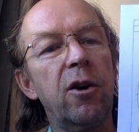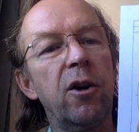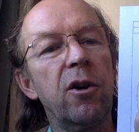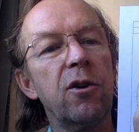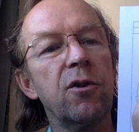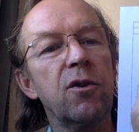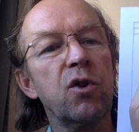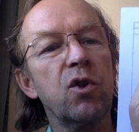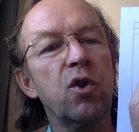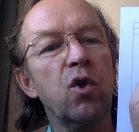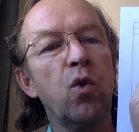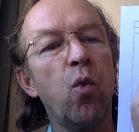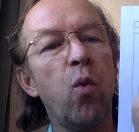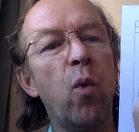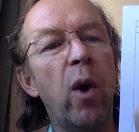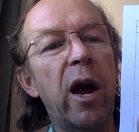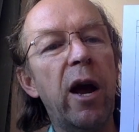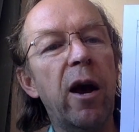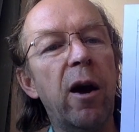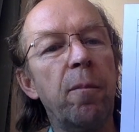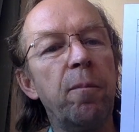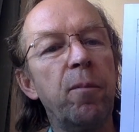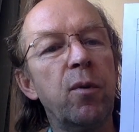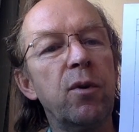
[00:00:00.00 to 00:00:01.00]
in a
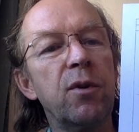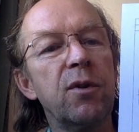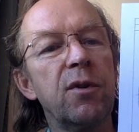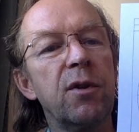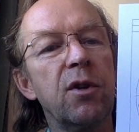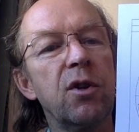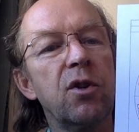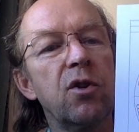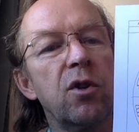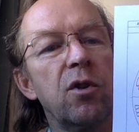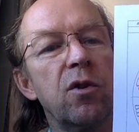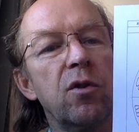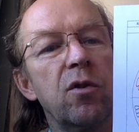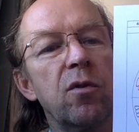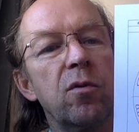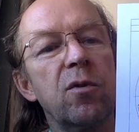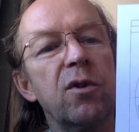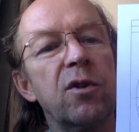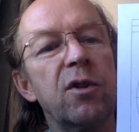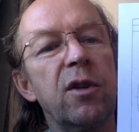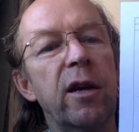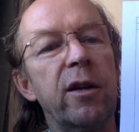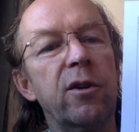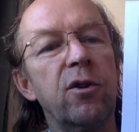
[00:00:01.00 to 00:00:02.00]
square position to
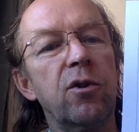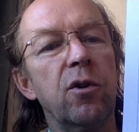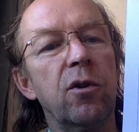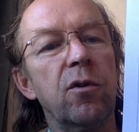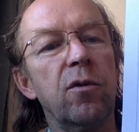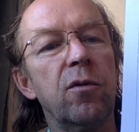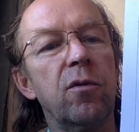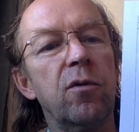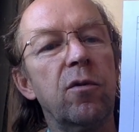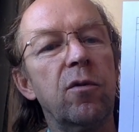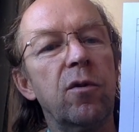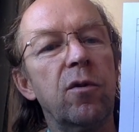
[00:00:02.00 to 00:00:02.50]
Saturn.